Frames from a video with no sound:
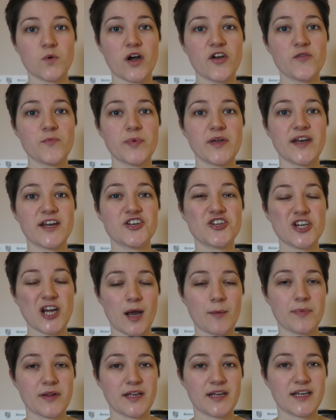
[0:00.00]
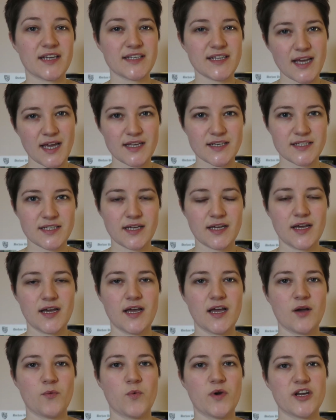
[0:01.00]
I've been a chaplain cadet,
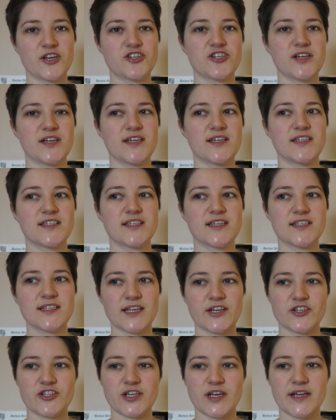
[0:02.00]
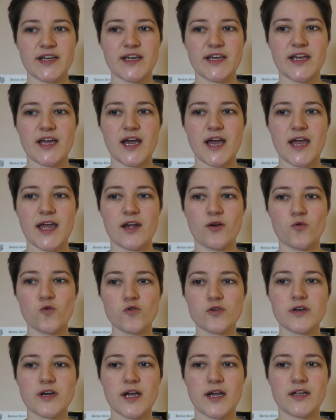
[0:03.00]
which is essentially an
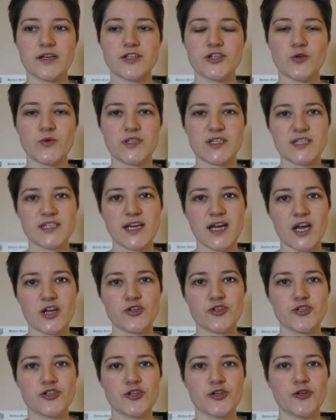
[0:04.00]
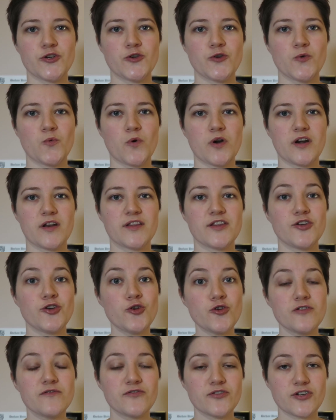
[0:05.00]
ordinand who is attached to one of the
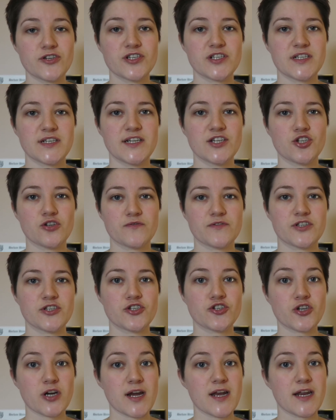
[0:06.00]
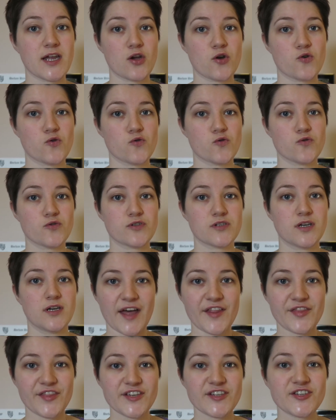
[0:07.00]
university's officers training corps.
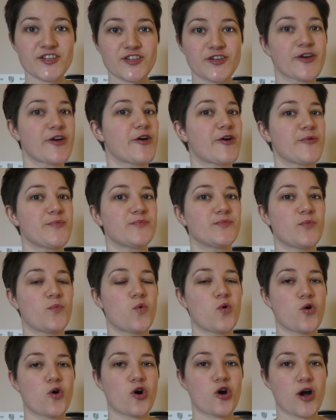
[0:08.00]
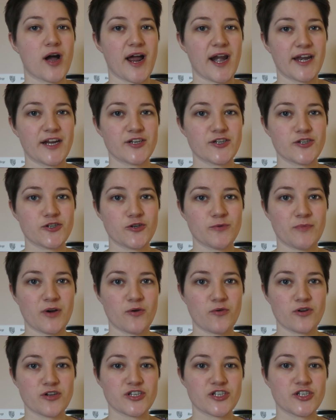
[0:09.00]
And this term, what got added to
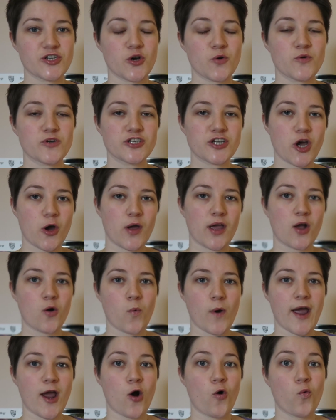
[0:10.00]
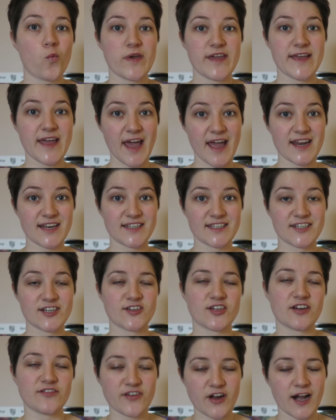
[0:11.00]
my roster was going away on weekends
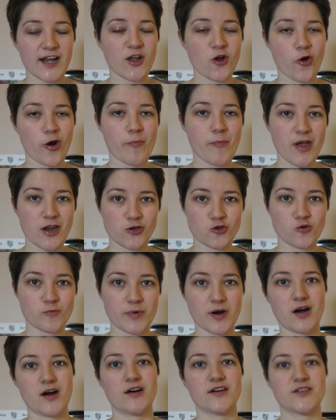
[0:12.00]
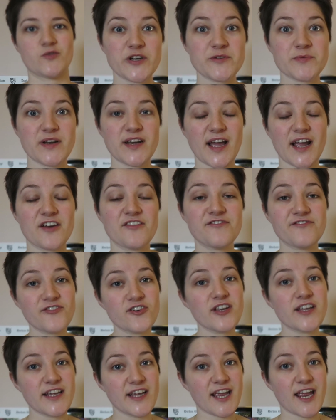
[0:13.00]
because I finally got a medical pass, which meant I could
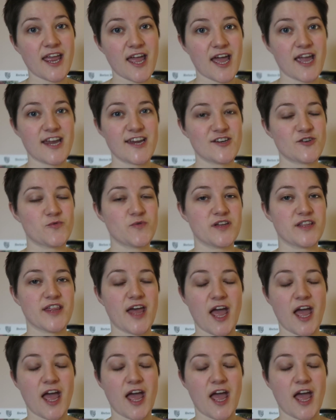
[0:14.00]
fully engage with